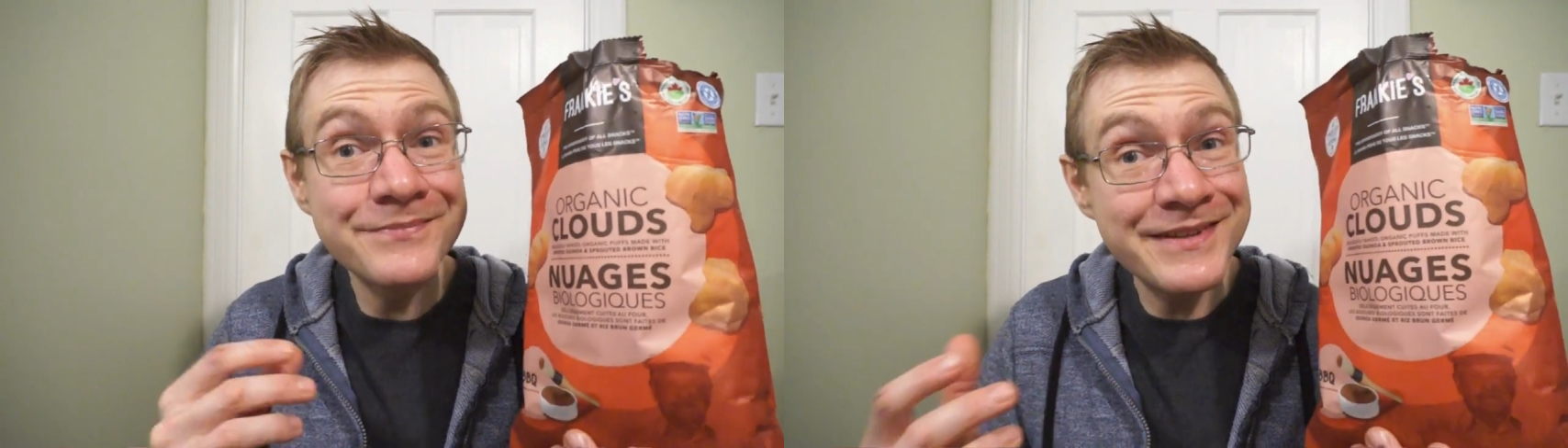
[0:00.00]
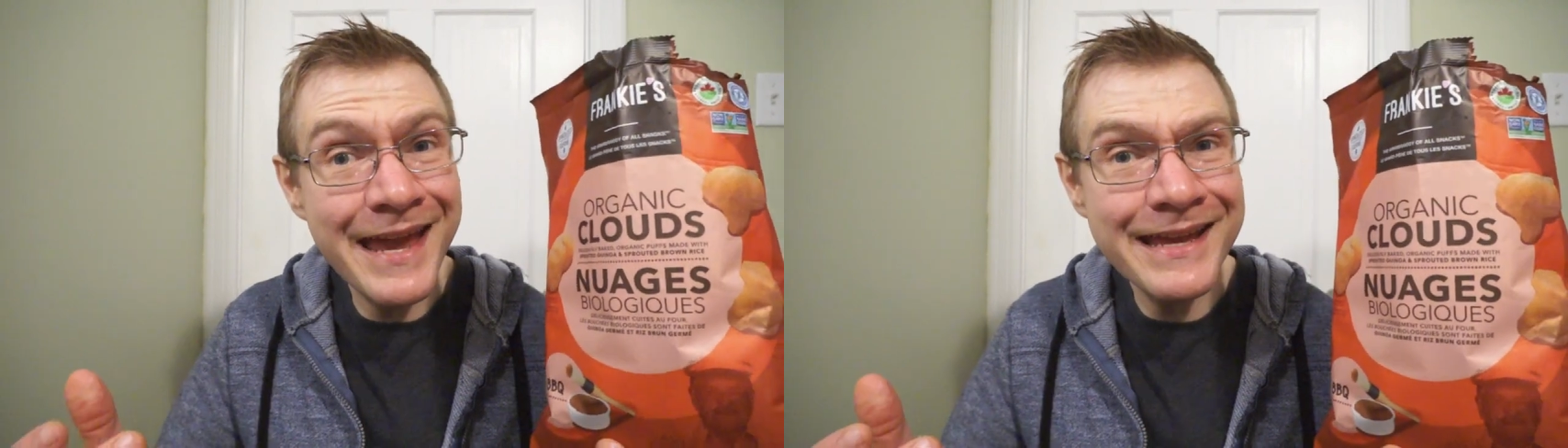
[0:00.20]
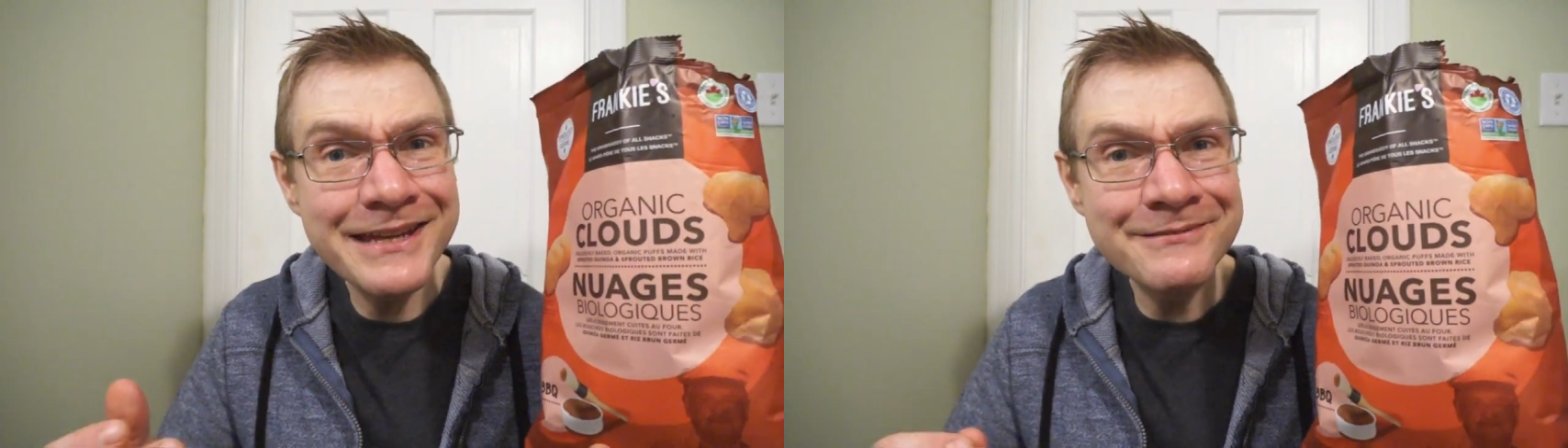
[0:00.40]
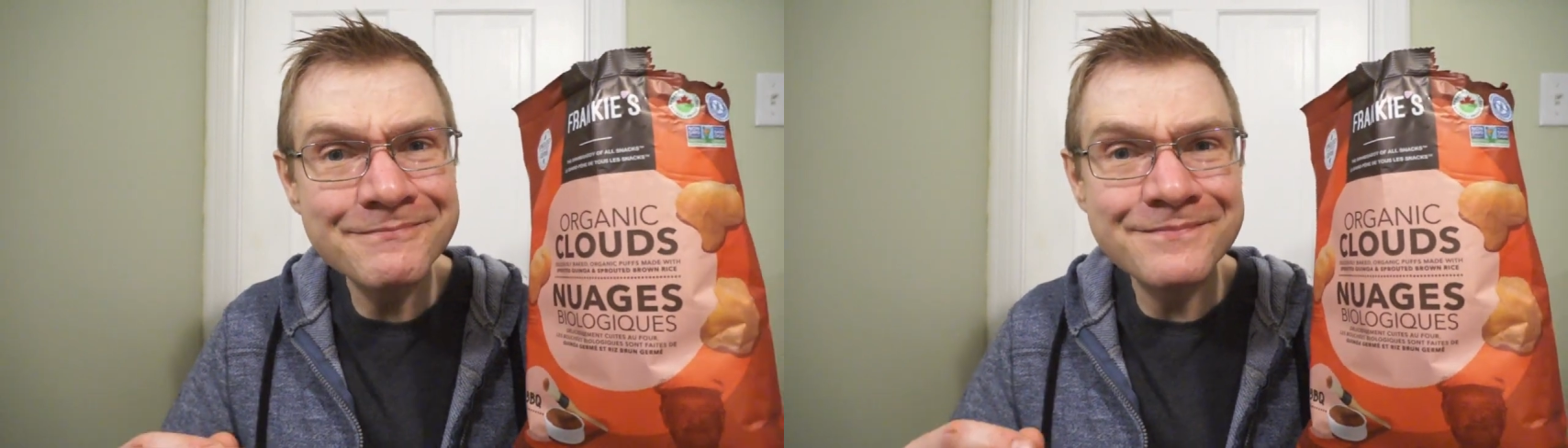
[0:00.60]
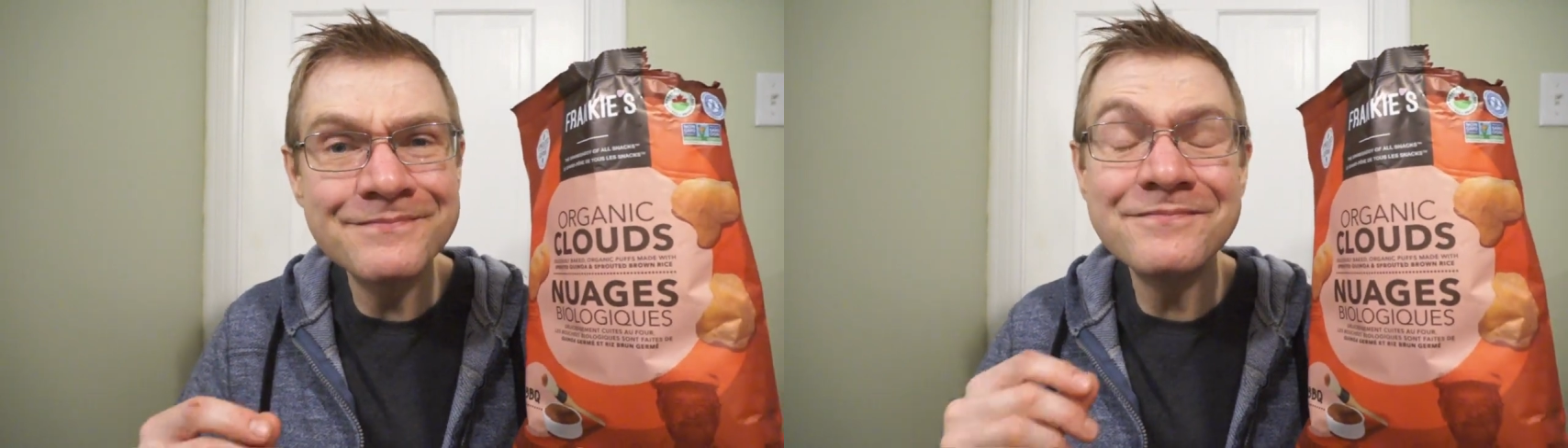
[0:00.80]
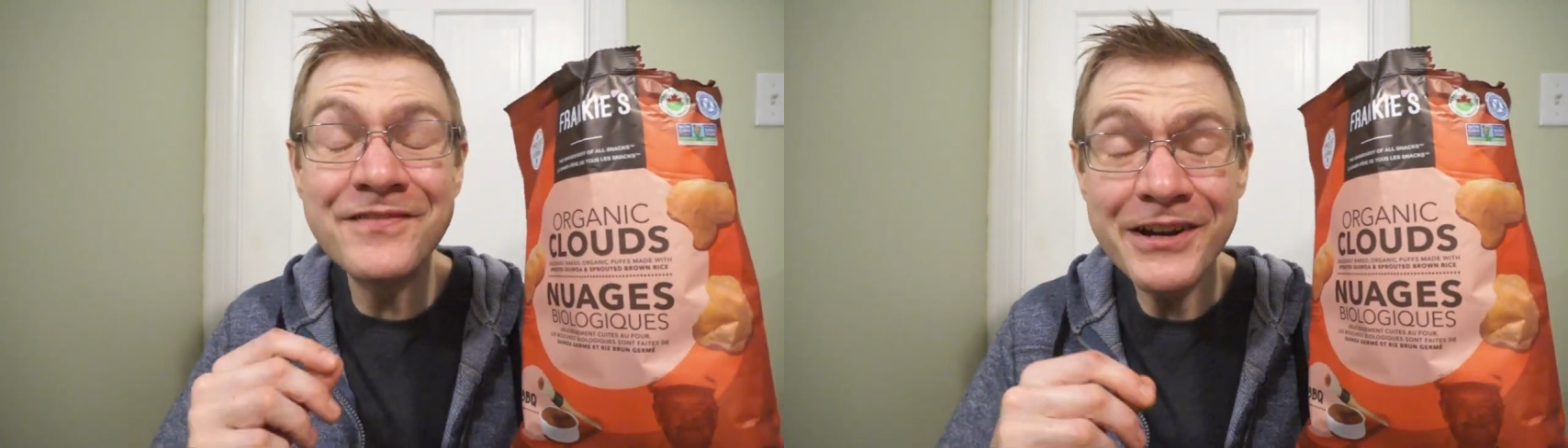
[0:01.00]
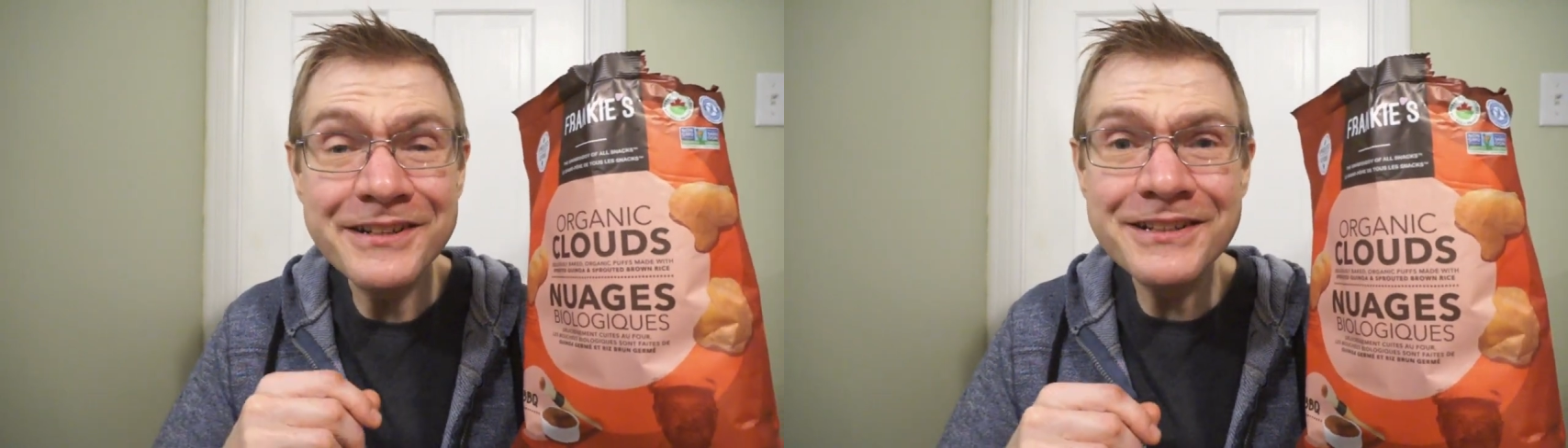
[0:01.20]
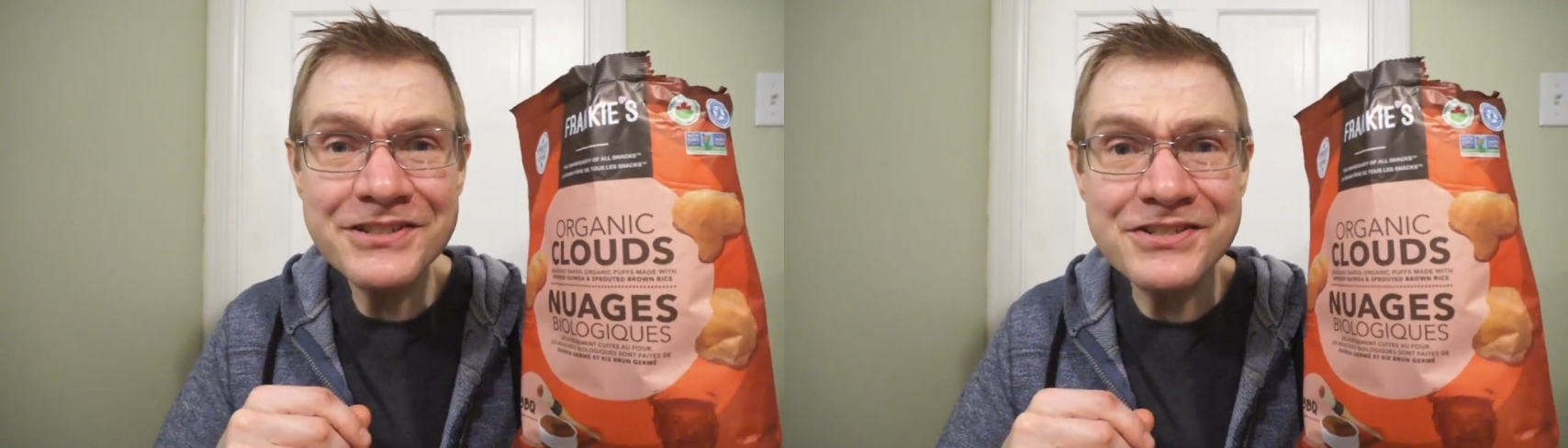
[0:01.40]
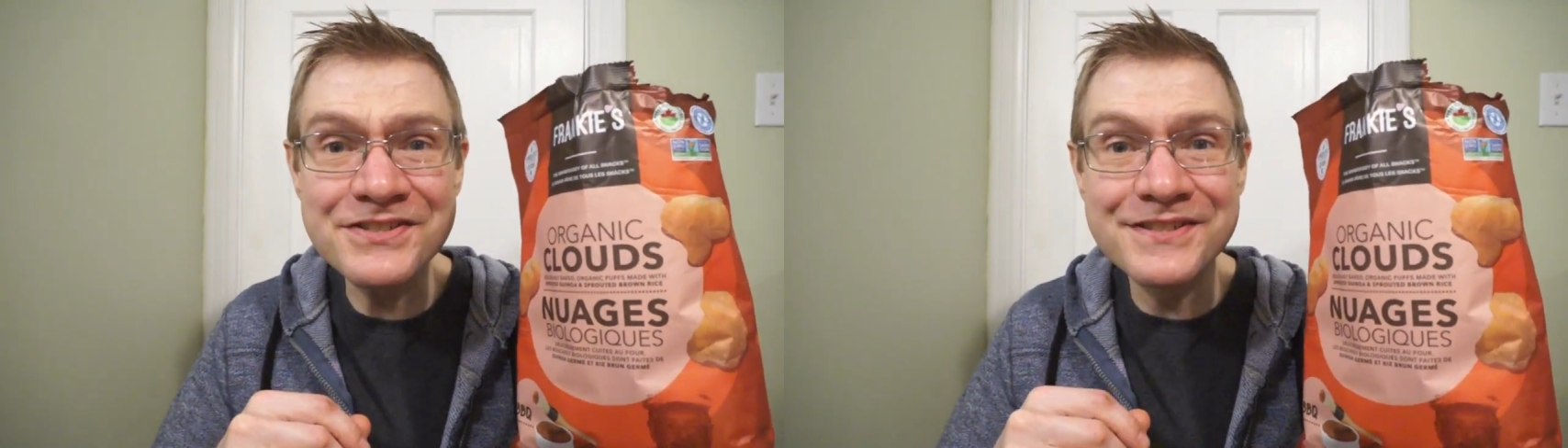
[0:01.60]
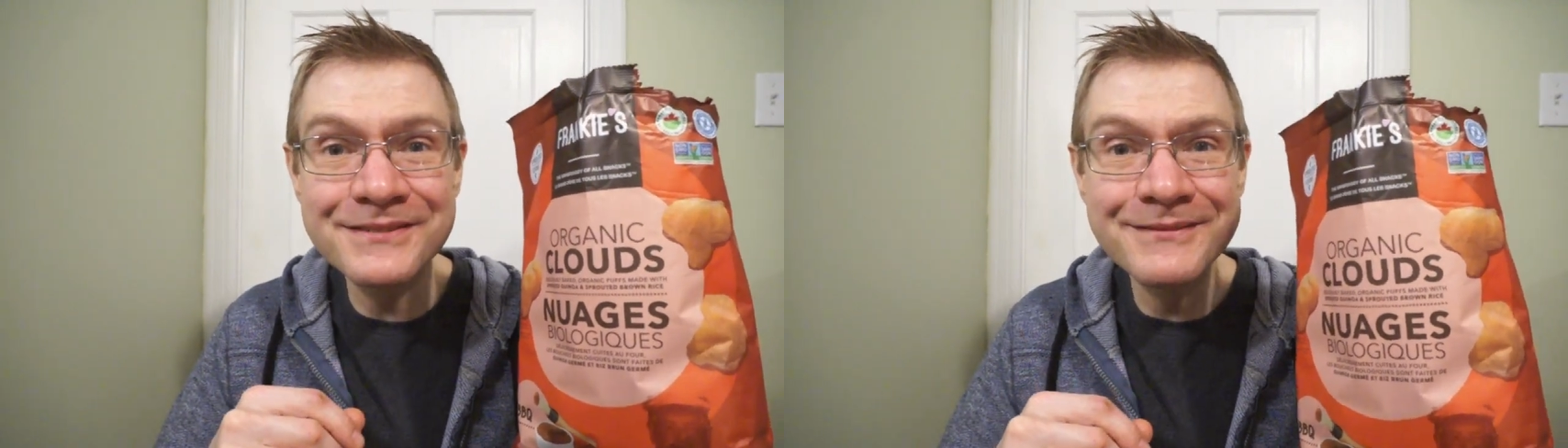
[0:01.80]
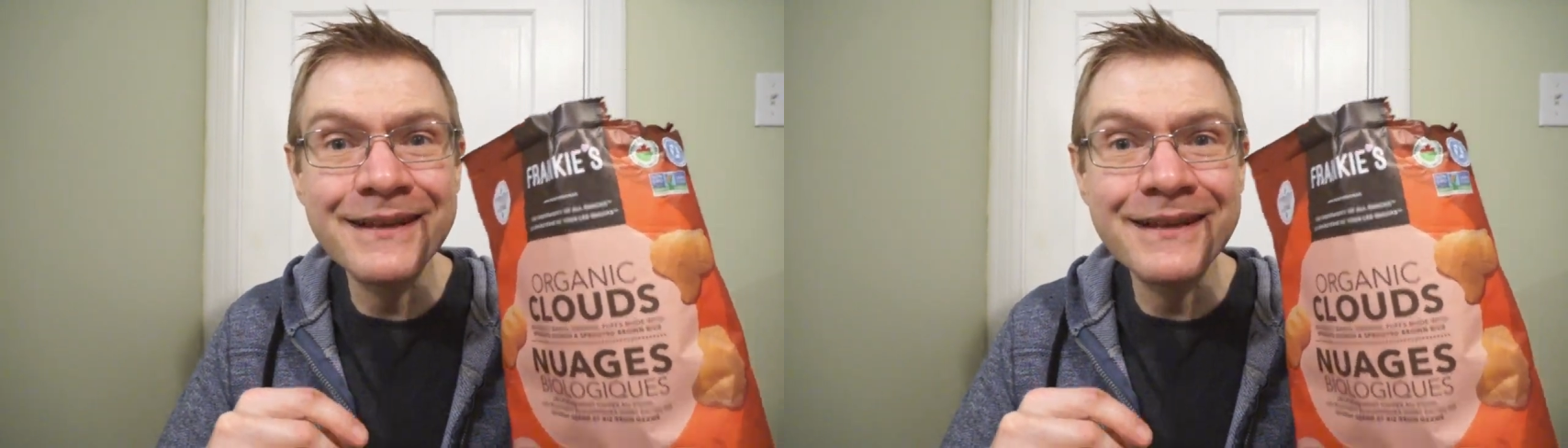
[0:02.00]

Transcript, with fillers: tangy, very delicious.